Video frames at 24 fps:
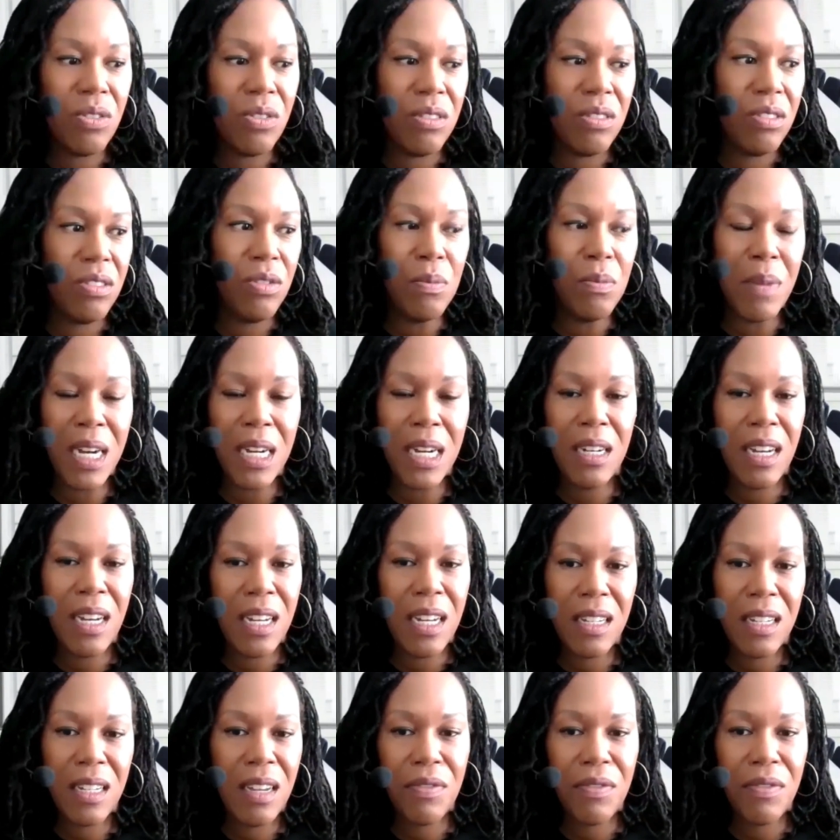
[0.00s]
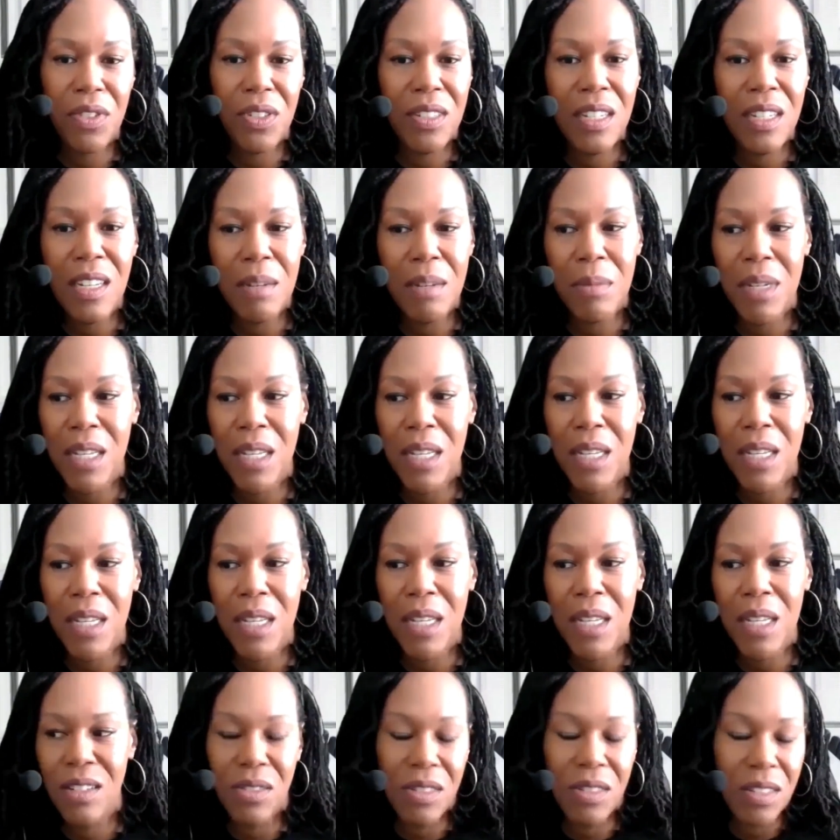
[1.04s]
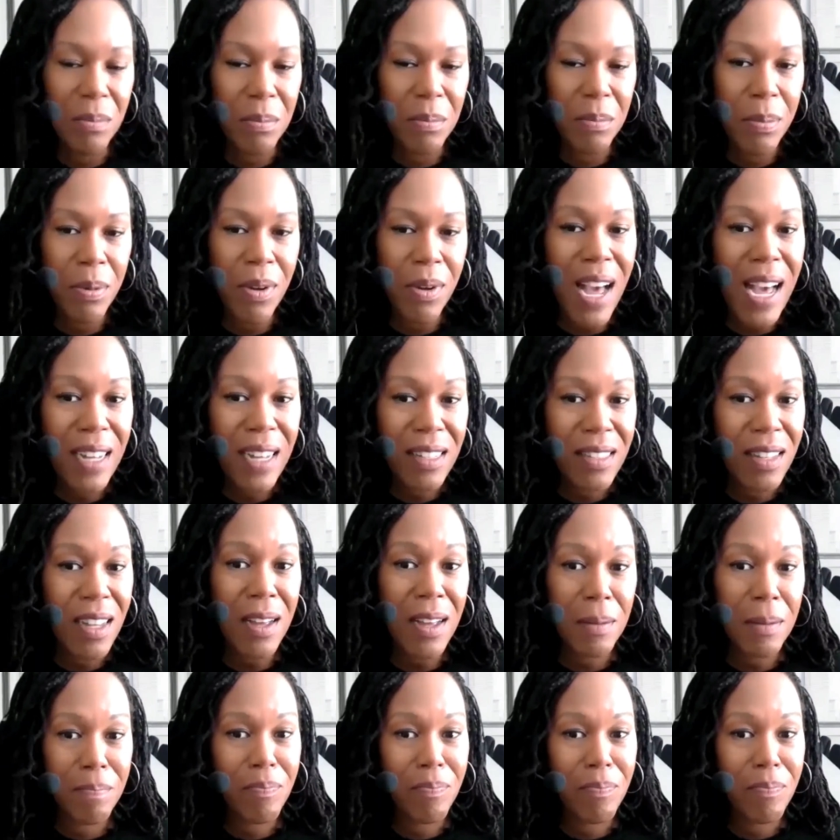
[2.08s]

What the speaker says: you might not ever see them again. And so some people act up,